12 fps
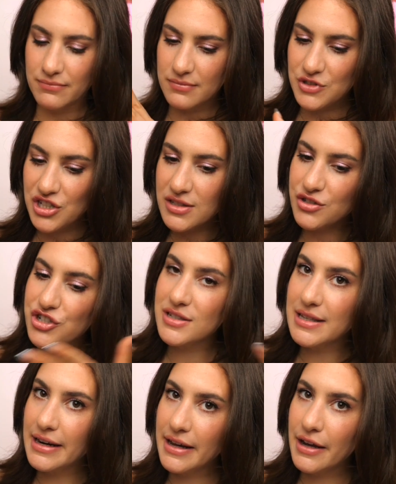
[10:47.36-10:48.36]
Just,
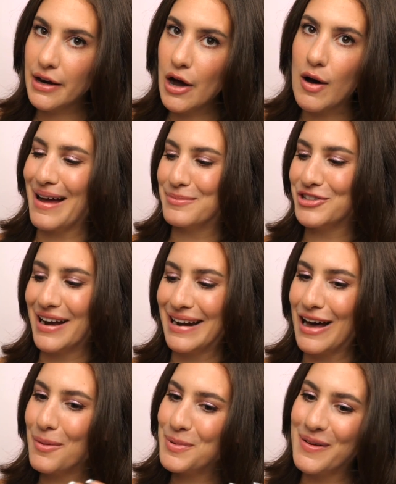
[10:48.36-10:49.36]
just letting you know, I'm trying
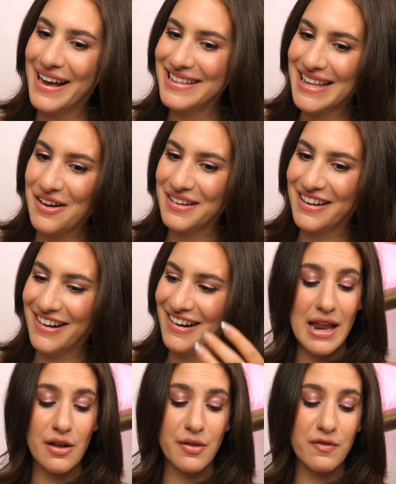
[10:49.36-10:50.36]
to help you guys out here.
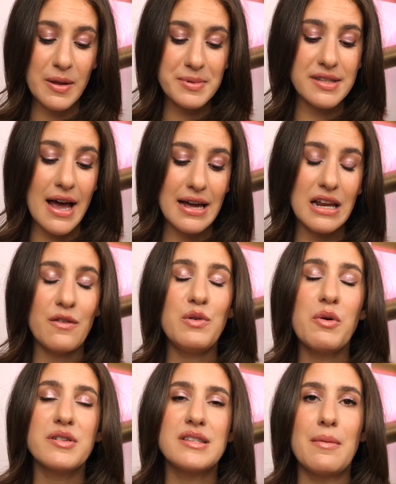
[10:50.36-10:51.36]
And on the flip side, if
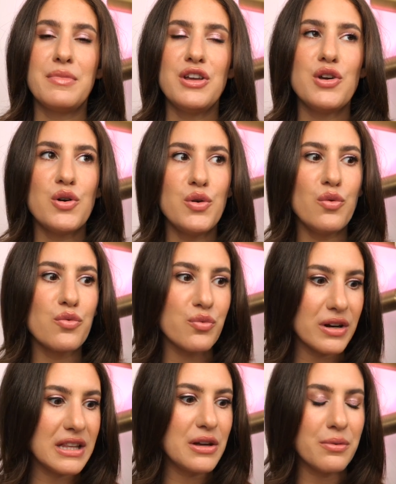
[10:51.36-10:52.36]
you are somebody who
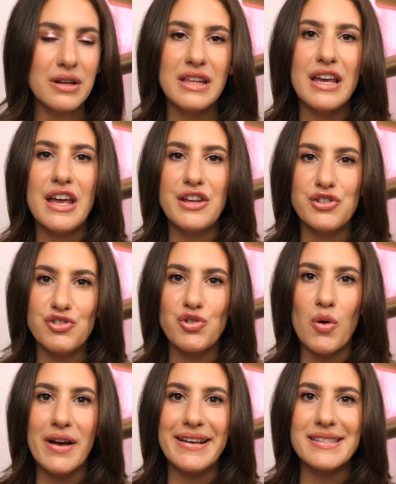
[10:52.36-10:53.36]
really, really
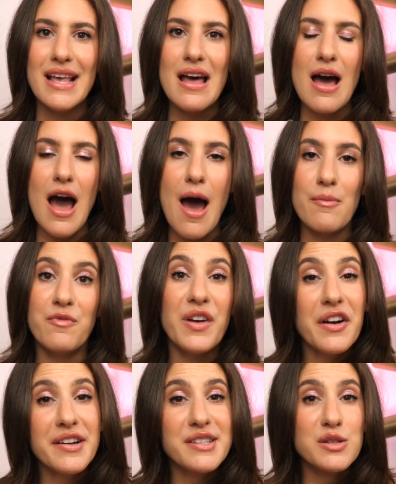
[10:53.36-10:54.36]
enjoys um,
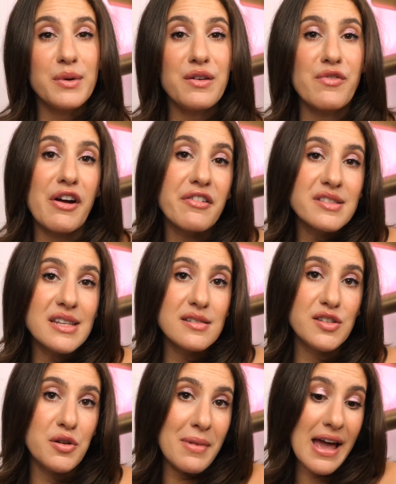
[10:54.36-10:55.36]
very sweet fragrances,
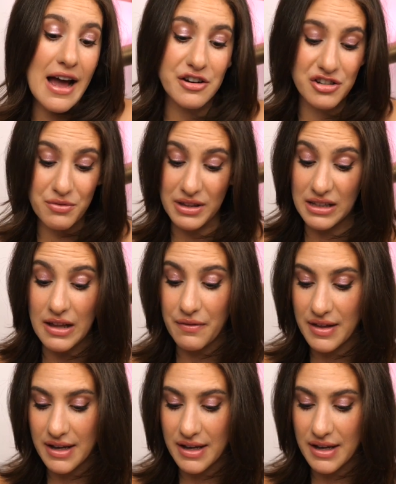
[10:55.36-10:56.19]
and you may actually really love